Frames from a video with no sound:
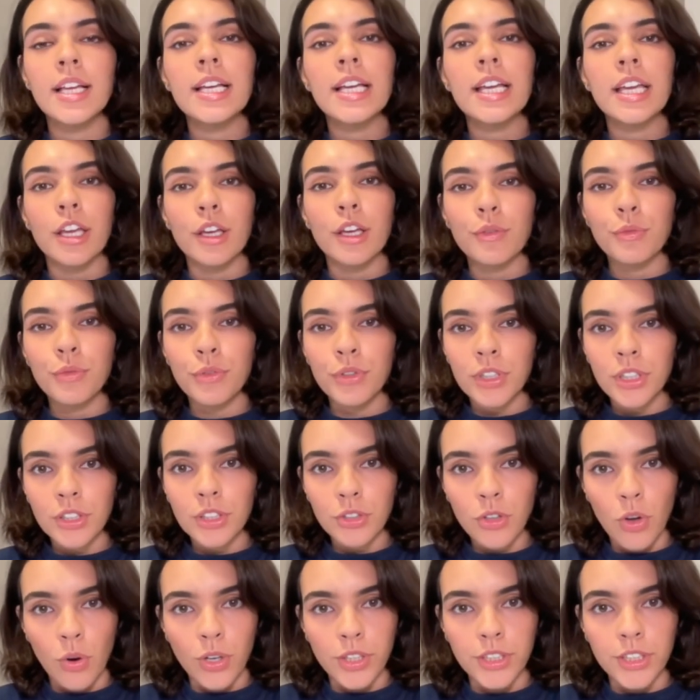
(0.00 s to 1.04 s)
If you
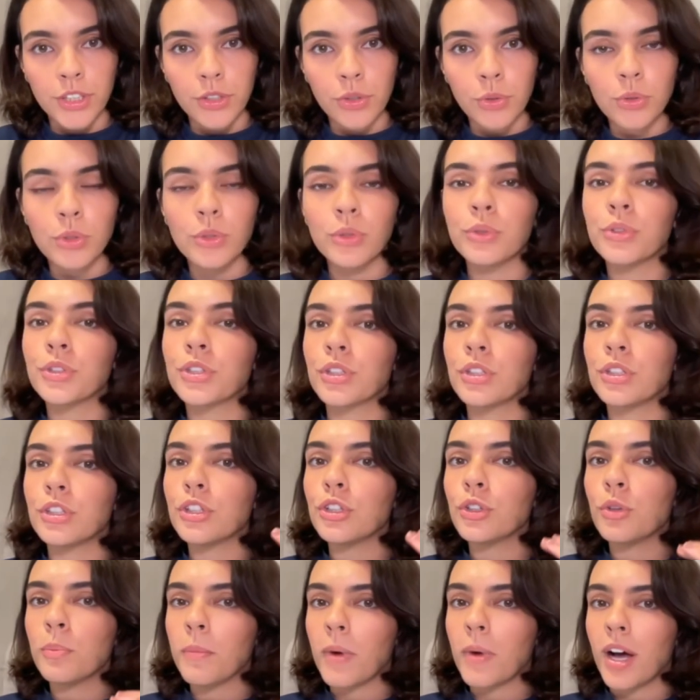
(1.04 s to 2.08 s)
ignore the conclusion,
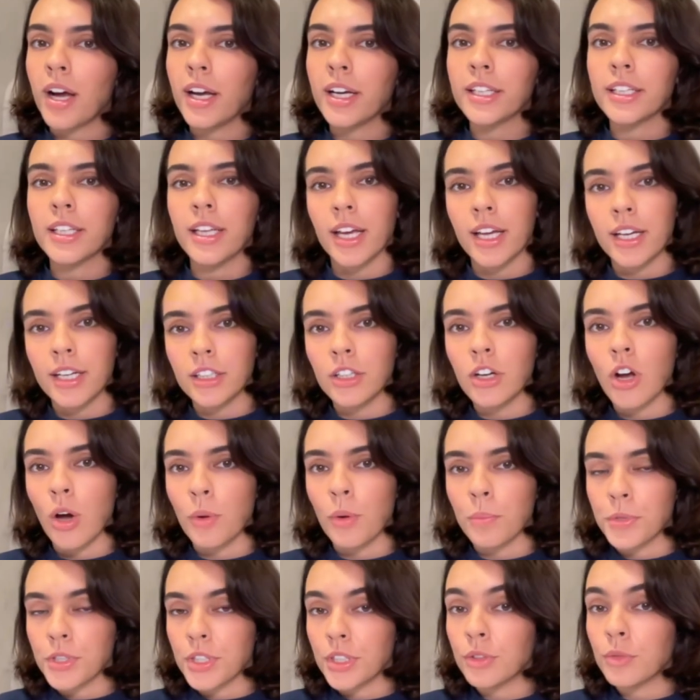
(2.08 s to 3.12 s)
you might get an
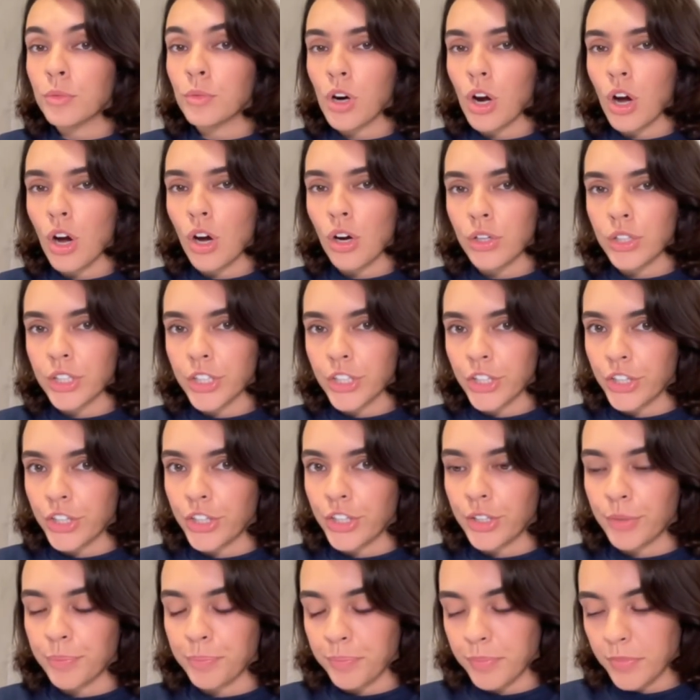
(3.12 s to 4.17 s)
option wrong
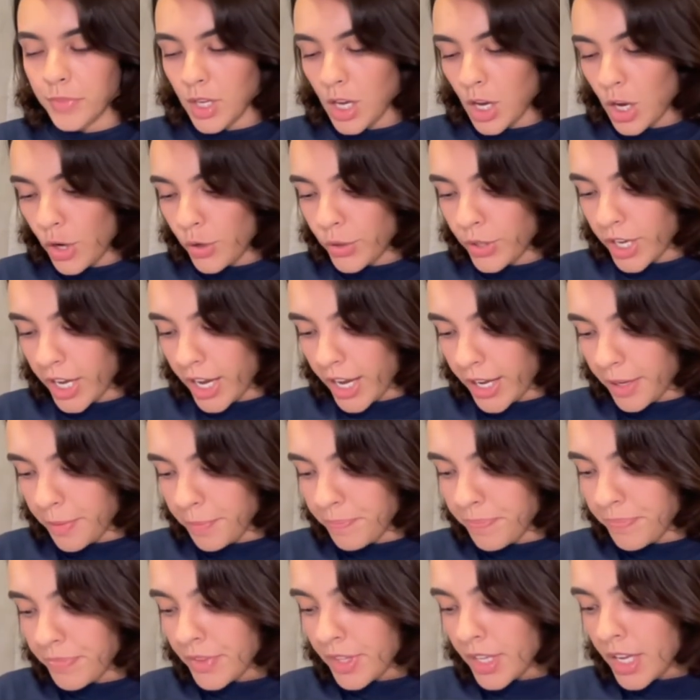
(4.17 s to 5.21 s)
here. Okay?
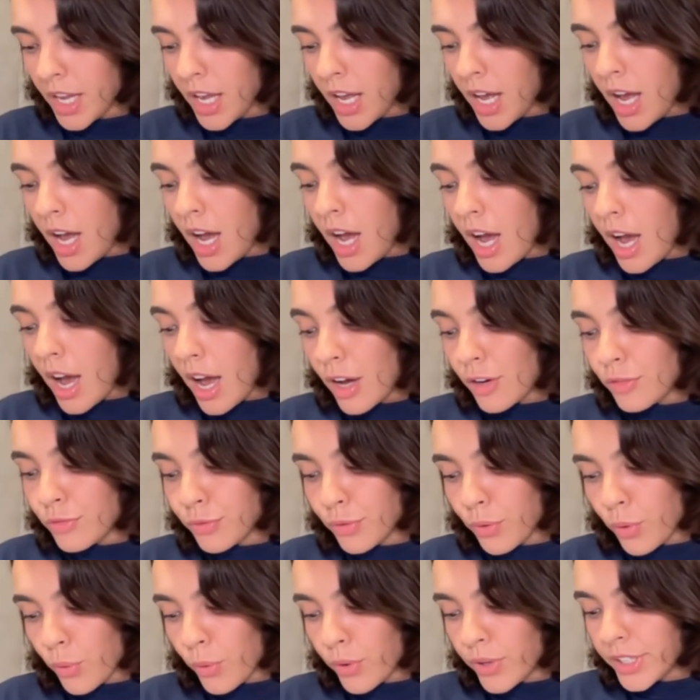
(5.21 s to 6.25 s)

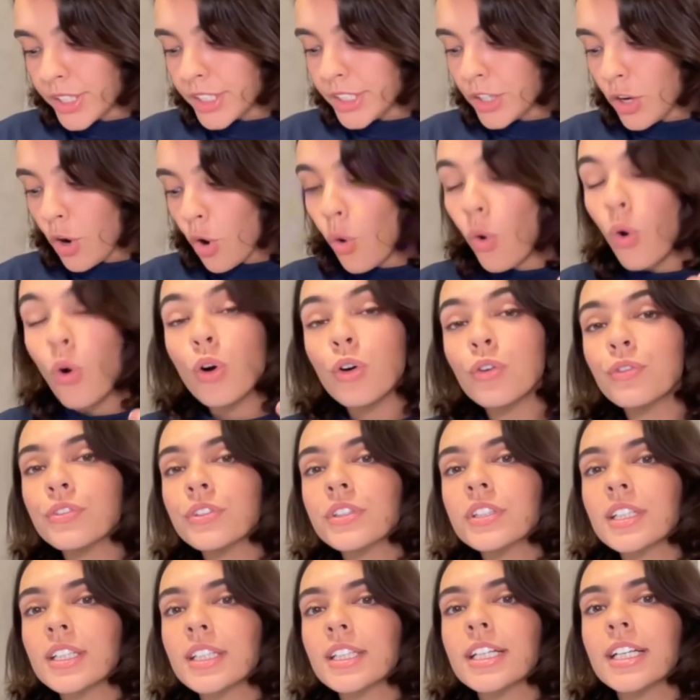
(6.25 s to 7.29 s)
Avoid
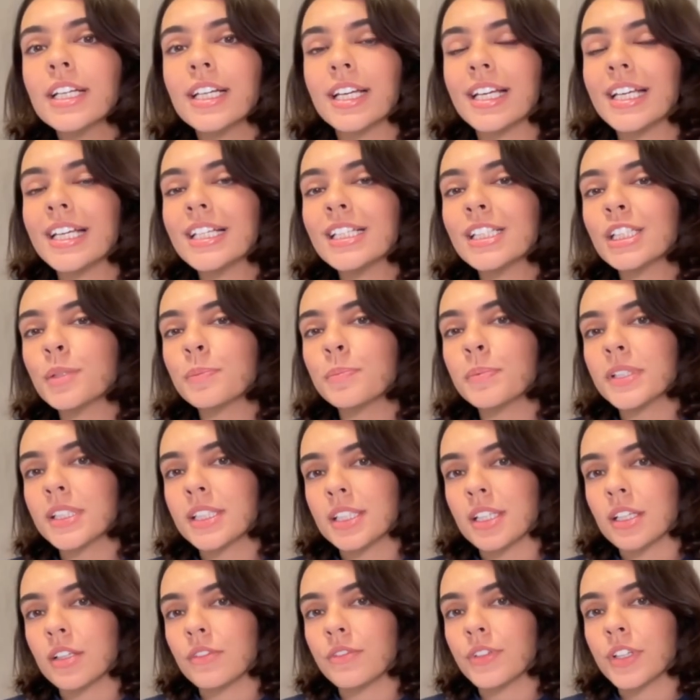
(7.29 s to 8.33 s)
overly
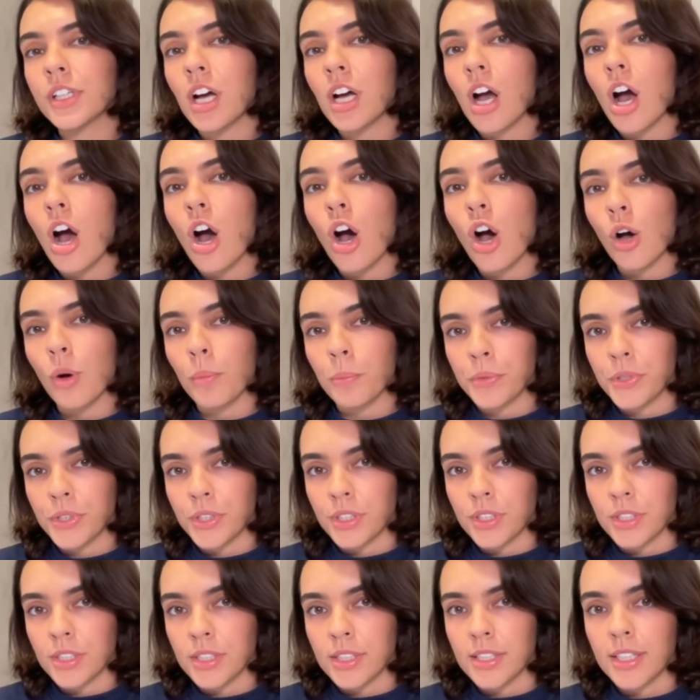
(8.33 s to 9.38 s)
specific
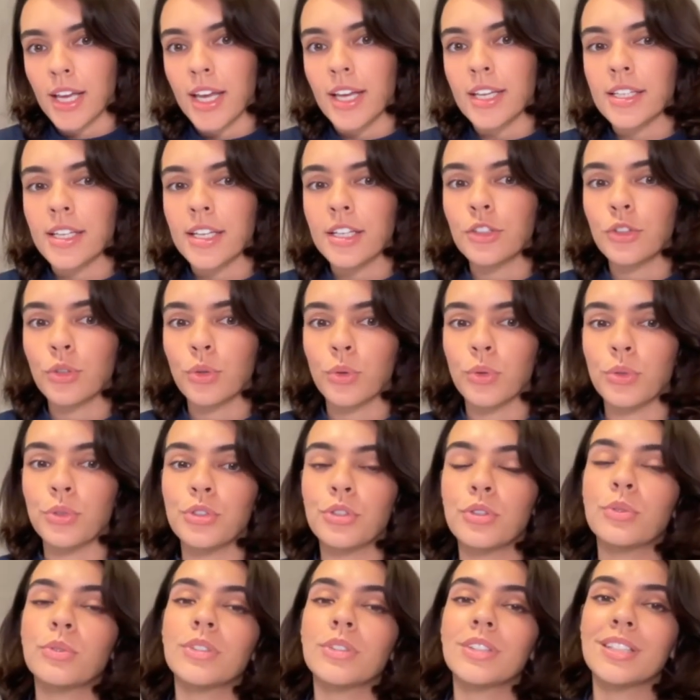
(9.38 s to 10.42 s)
options. As I told
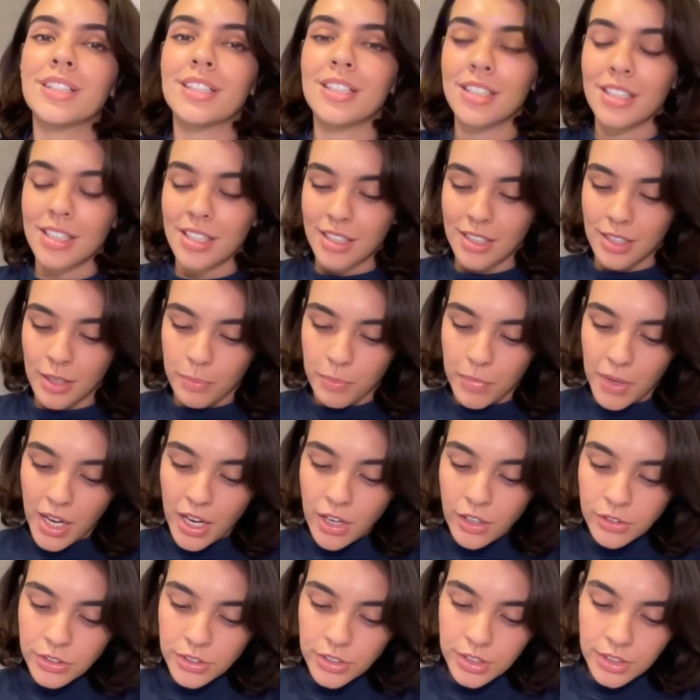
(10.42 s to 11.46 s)
you, this is
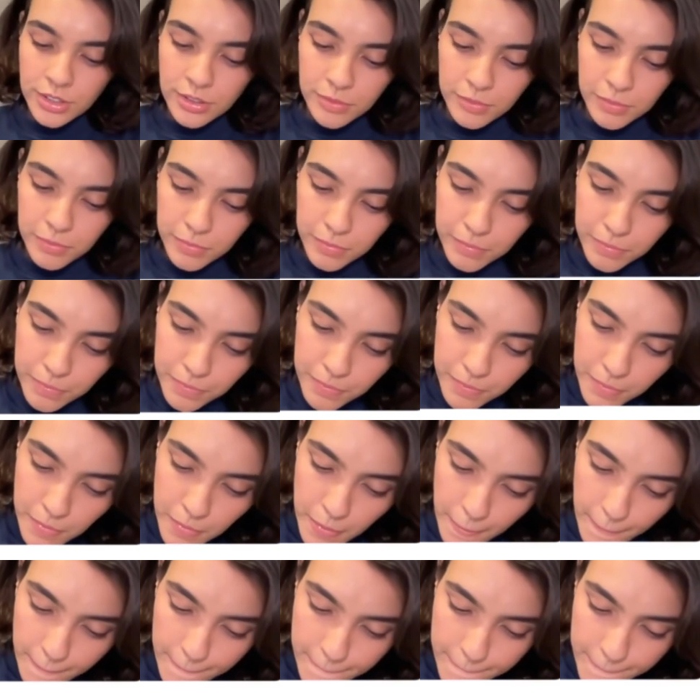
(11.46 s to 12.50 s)
about
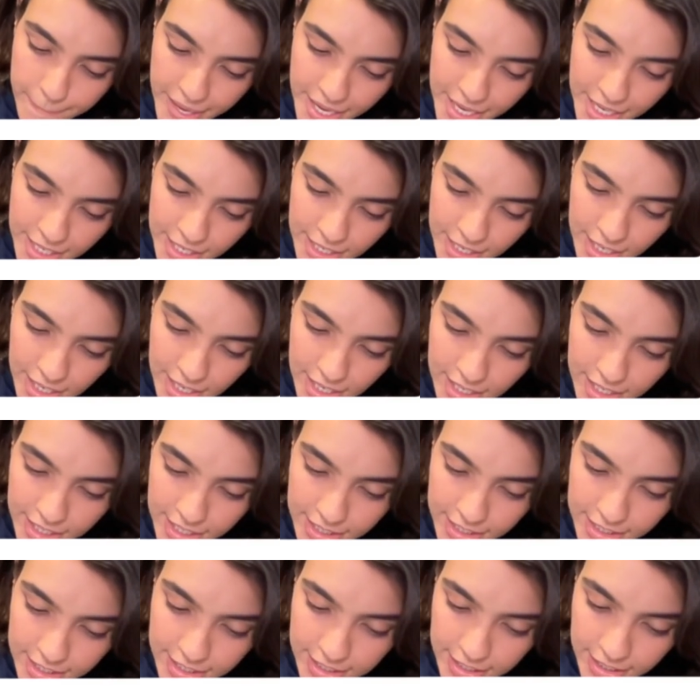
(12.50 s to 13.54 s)
main
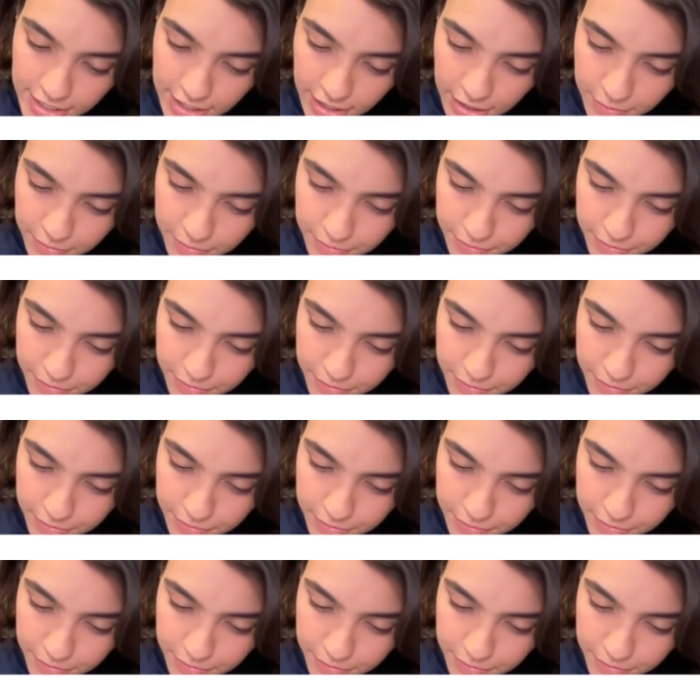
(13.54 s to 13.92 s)
idea.